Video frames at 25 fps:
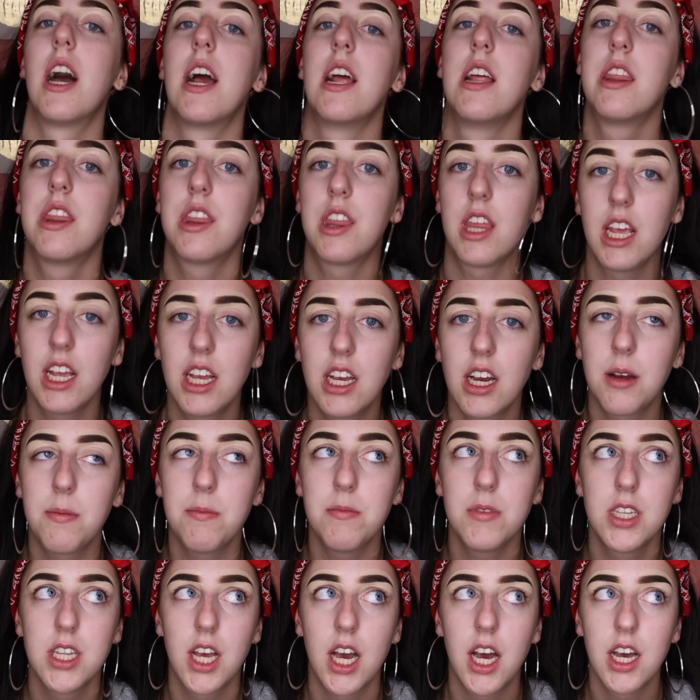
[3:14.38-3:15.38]
I think
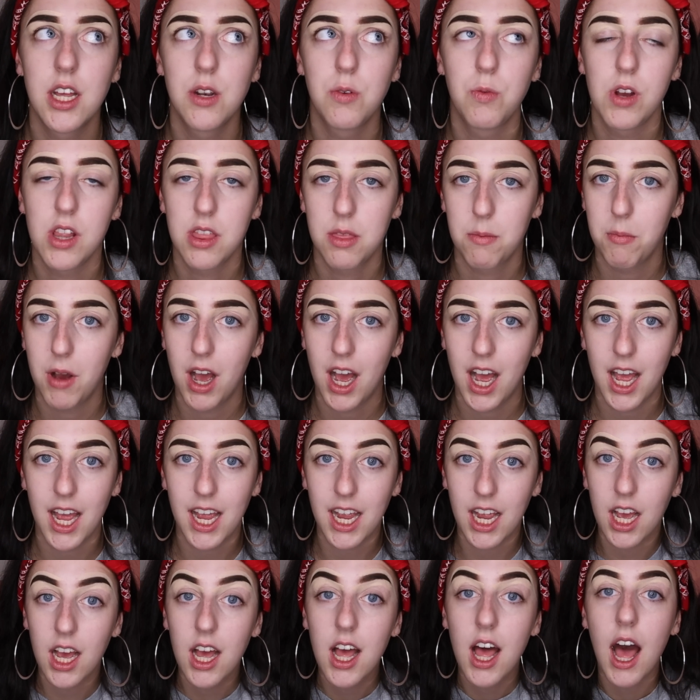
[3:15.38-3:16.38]
I'm done with
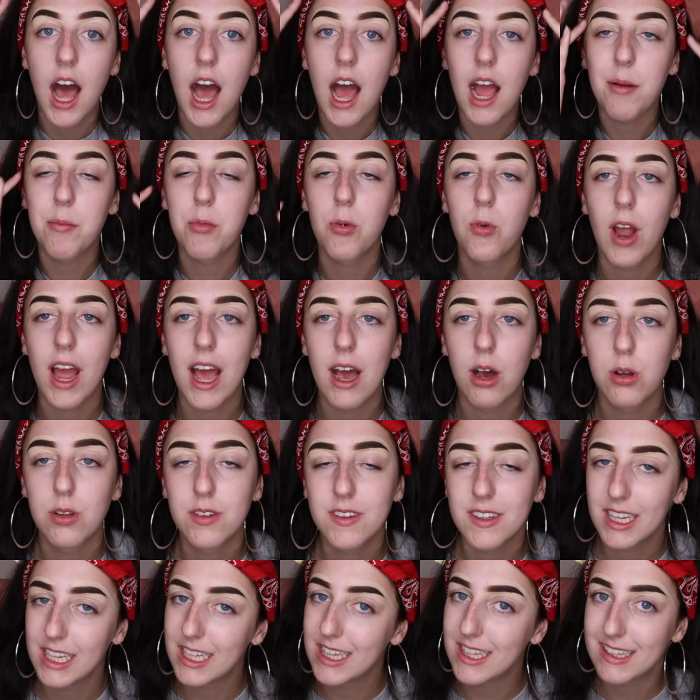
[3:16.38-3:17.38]
my
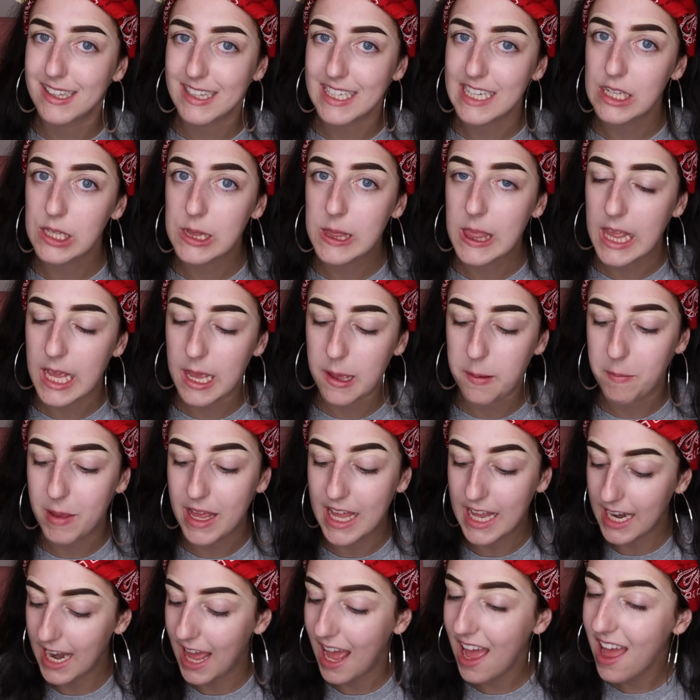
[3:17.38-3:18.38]
eyebrows, concealed them and